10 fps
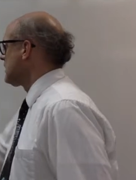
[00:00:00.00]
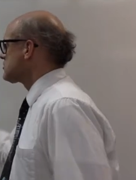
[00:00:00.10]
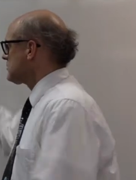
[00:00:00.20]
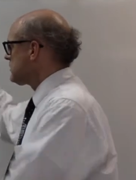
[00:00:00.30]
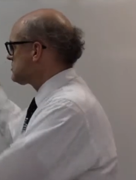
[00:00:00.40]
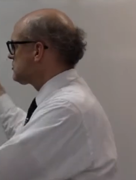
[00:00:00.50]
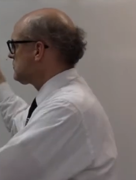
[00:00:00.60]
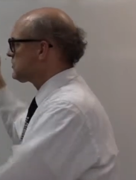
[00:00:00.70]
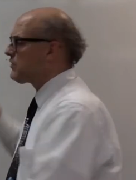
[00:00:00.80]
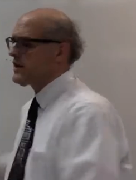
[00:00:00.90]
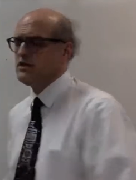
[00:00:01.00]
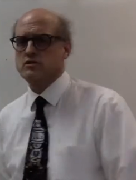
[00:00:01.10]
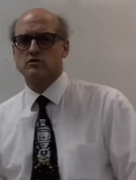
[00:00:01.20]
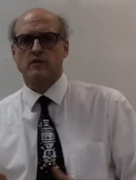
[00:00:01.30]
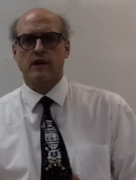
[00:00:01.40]
So these two
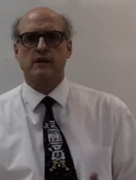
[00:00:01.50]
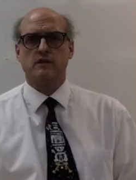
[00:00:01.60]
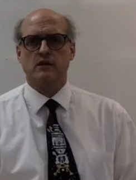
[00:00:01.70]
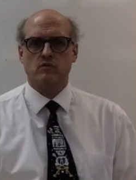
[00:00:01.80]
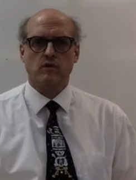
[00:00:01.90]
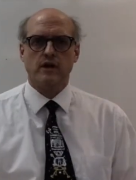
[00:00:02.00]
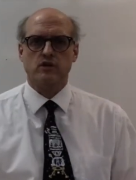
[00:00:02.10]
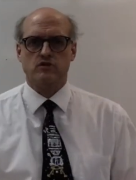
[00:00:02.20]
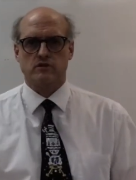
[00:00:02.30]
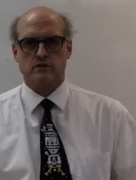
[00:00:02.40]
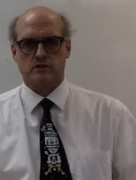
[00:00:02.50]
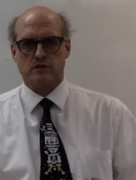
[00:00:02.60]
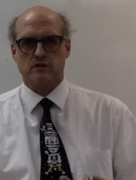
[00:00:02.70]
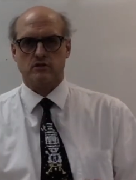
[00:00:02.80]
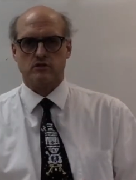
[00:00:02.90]
equations are handy equations
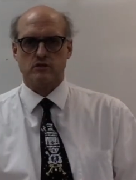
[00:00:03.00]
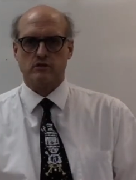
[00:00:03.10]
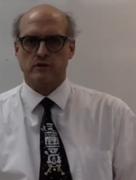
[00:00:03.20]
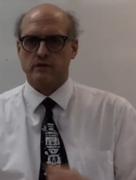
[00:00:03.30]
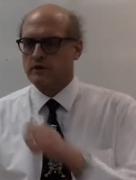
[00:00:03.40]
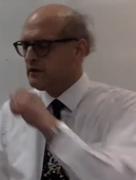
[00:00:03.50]
in this unit.